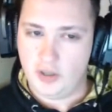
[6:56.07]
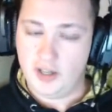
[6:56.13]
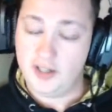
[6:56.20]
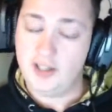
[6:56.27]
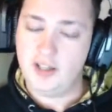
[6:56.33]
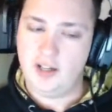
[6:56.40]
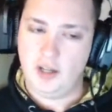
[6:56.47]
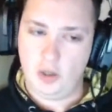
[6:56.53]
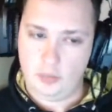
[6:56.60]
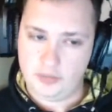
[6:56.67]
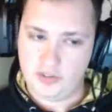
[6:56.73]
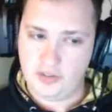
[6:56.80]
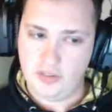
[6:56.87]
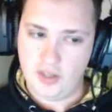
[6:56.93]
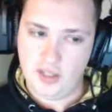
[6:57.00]
It helped
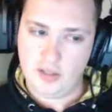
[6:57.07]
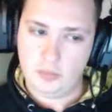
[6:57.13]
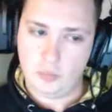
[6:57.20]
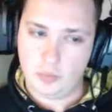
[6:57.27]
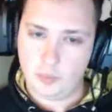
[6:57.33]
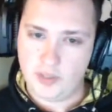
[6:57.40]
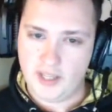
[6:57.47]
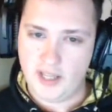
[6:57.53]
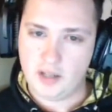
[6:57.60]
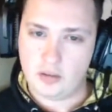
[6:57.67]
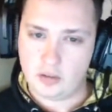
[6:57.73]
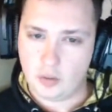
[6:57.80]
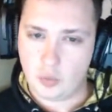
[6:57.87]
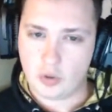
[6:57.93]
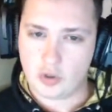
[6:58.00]
then when we had a
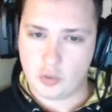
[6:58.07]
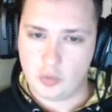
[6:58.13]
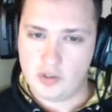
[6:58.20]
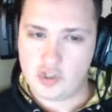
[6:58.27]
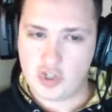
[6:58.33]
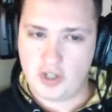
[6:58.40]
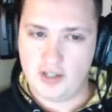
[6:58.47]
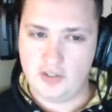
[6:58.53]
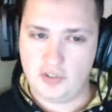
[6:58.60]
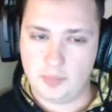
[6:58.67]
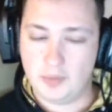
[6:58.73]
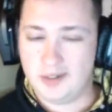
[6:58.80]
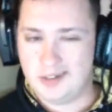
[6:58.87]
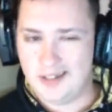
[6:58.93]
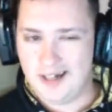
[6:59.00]
lower crit chance,
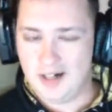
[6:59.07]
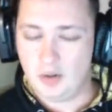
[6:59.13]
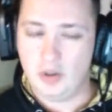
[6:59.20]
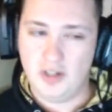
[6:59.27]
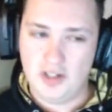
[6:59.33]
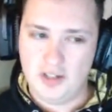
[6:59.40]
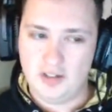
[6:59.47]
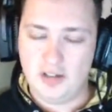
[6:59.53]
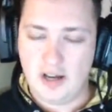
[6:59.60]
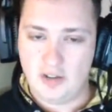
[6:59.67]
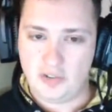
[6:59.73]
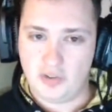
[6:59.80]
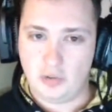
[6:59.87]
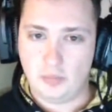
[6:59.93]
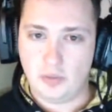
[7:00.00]
but now not
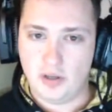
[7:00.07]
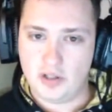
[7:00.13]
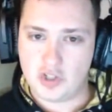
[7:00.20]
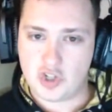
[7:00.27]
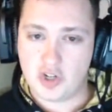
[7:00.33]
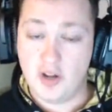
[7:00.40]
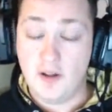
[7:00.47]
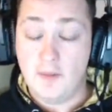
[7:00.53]
so much.